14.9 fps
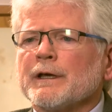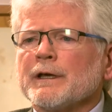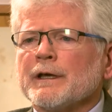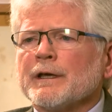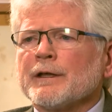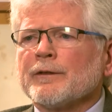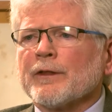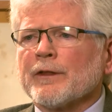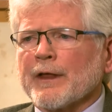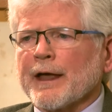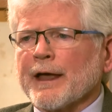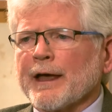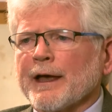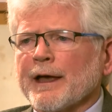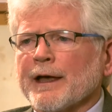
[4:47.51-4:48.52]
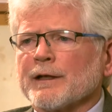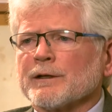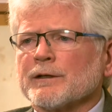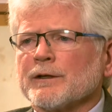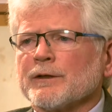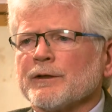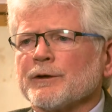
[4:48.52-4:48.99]
in that
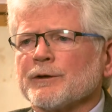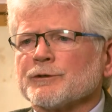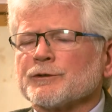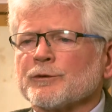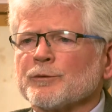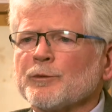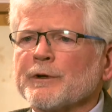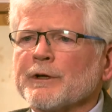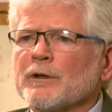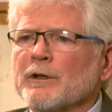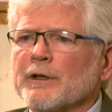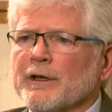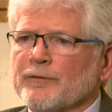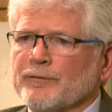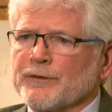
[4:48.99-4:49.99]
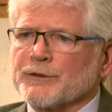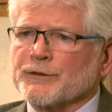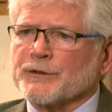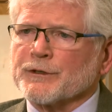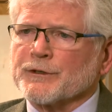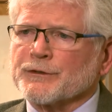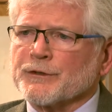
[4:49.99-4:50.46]
there's a real
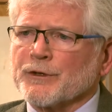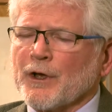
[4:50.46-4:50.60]
emphasis